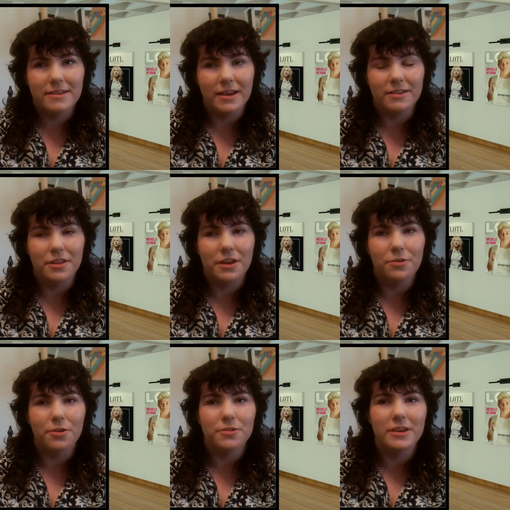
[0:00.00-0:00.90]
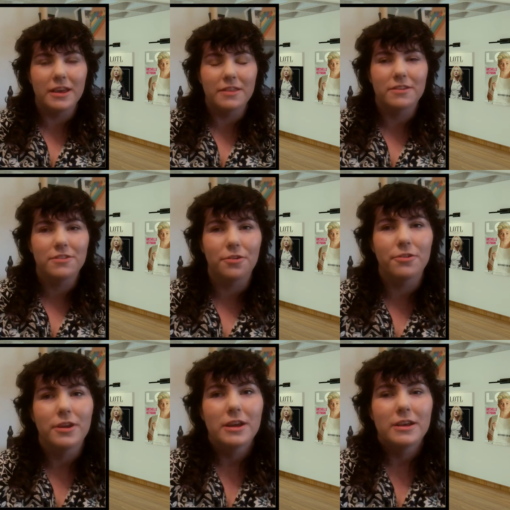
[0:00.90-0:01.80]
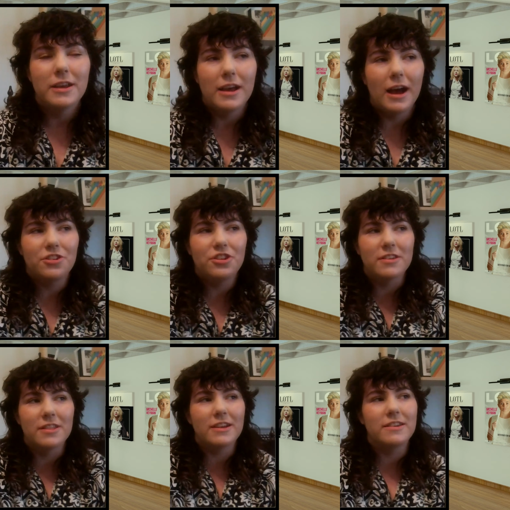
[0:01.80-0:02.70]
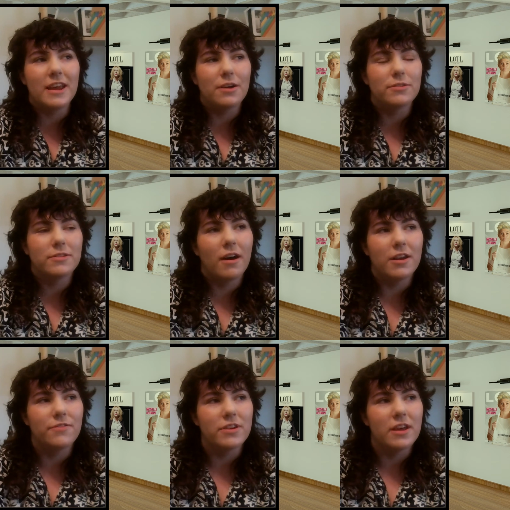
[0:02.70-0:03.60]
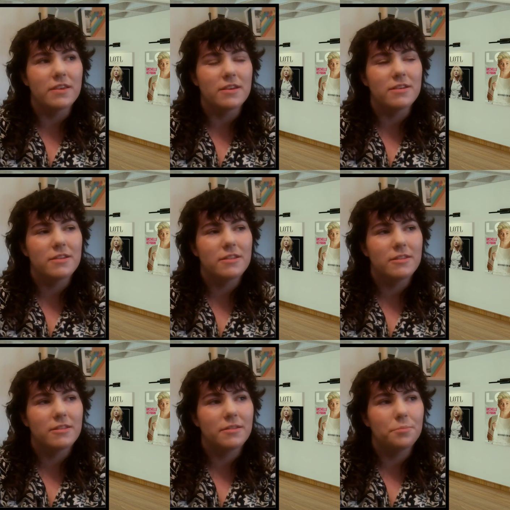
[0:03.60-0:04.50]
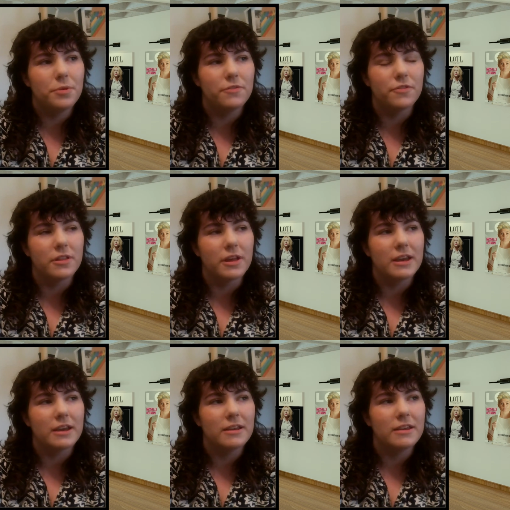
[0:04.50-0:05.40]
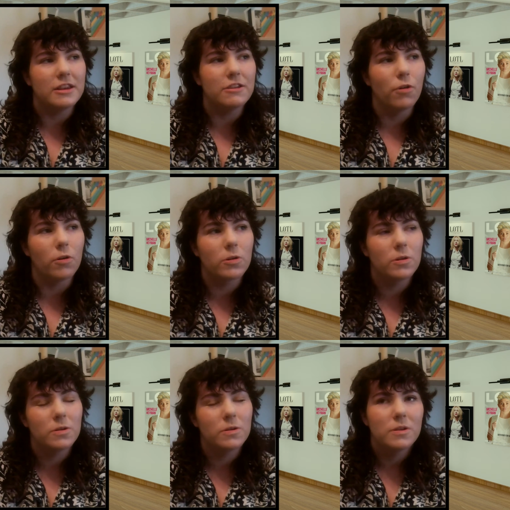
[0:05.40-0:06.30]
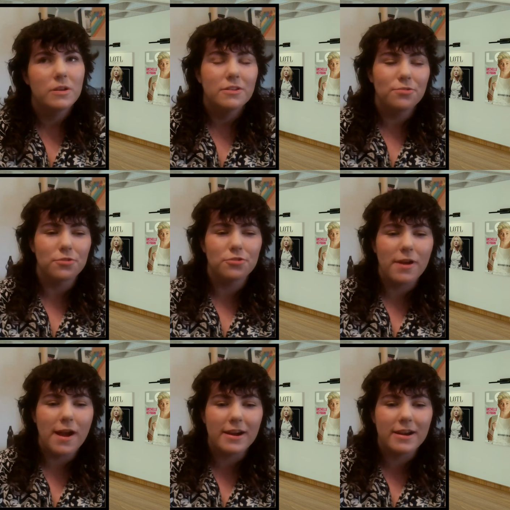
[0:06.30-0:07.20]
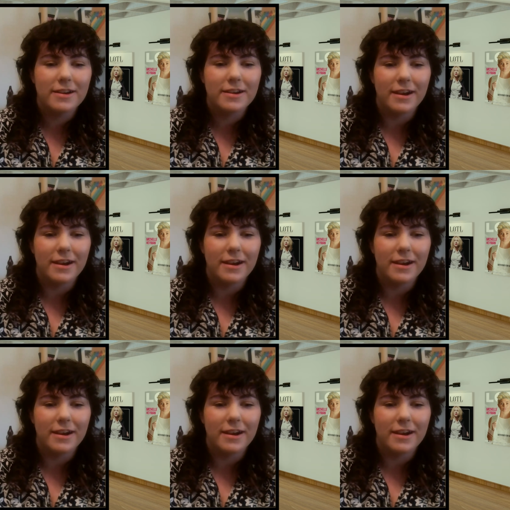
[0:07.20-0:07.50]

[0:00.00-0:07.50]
yeah, so they all go together. So She's in London Now is kind of another bit of a indie rock sort of track,